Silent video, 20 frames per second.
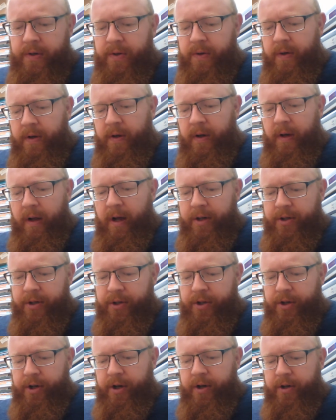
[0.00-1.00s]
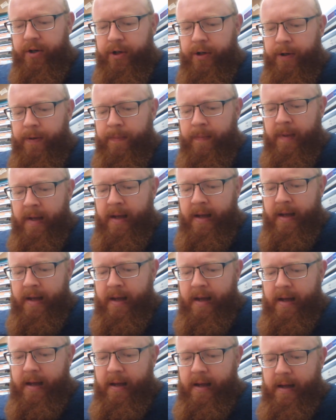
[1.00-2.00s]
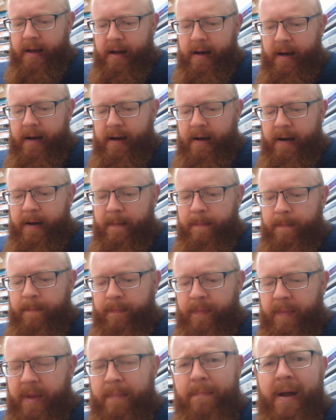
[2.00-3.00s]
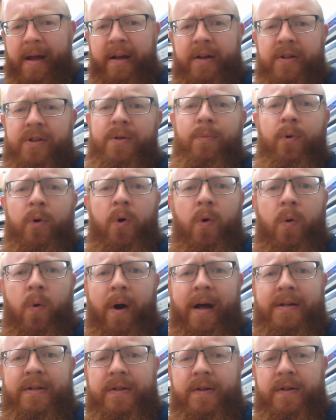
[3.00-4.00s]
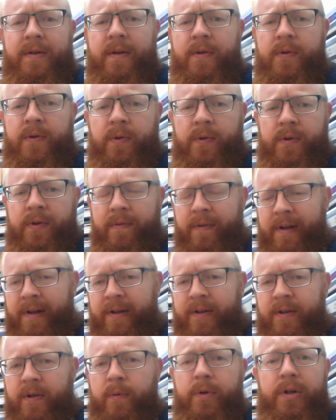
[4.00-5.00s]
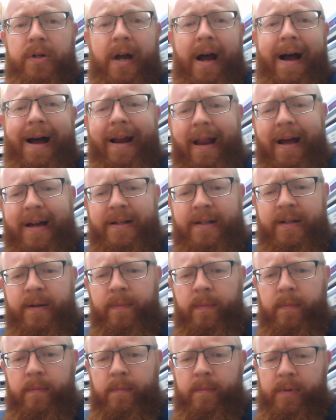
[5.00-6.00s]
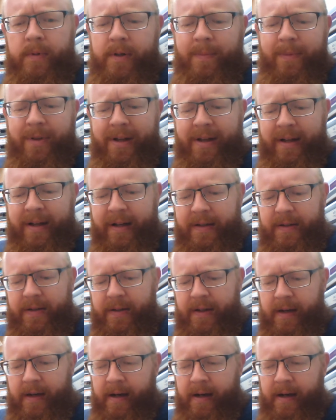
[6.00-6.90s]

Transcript: to the Colossian church and make some requests, those sorts of things. So we'll just highlight some things.